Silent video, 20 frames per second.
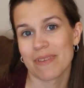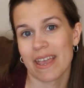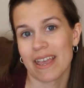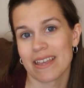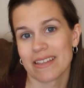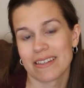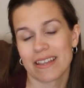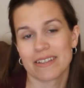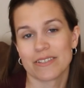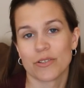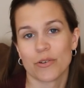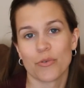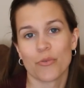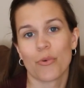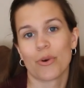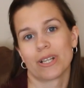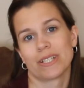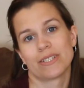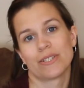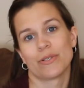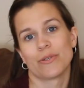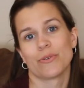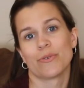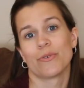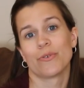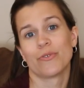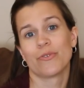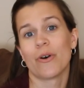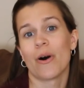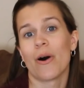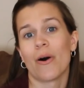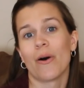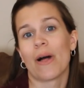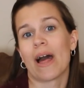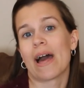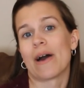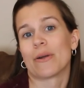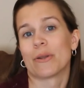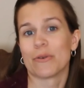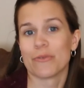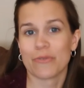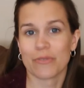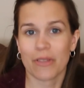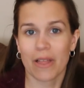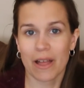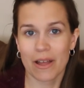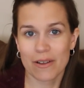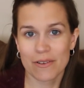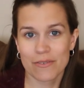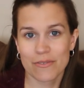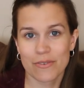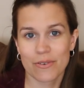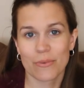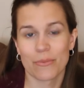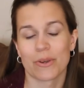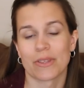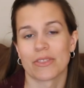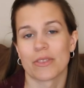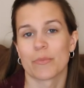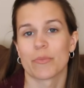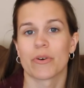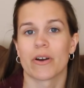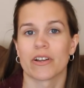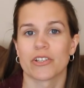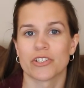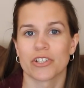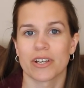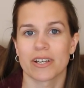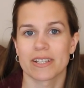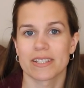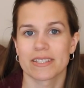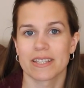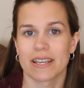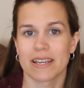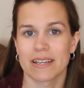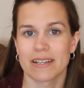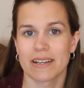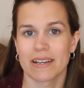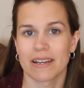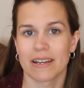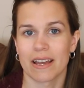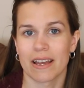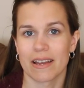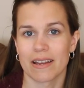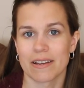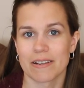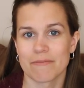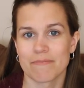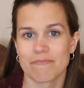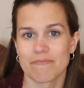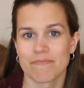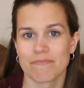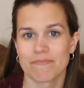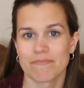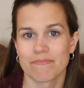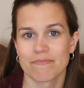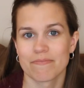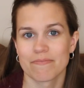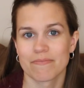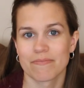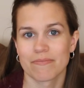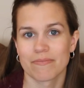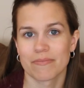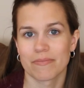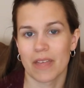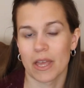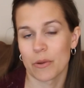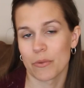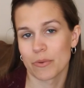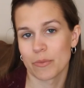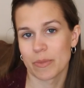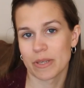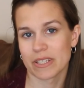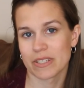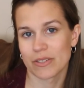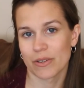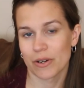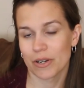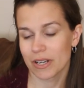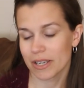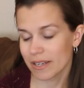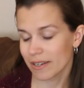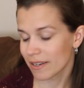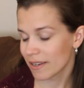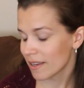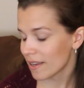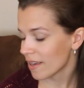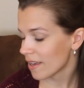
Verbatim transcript: and I don't want to fall out of love with the projects that um, I would be starting.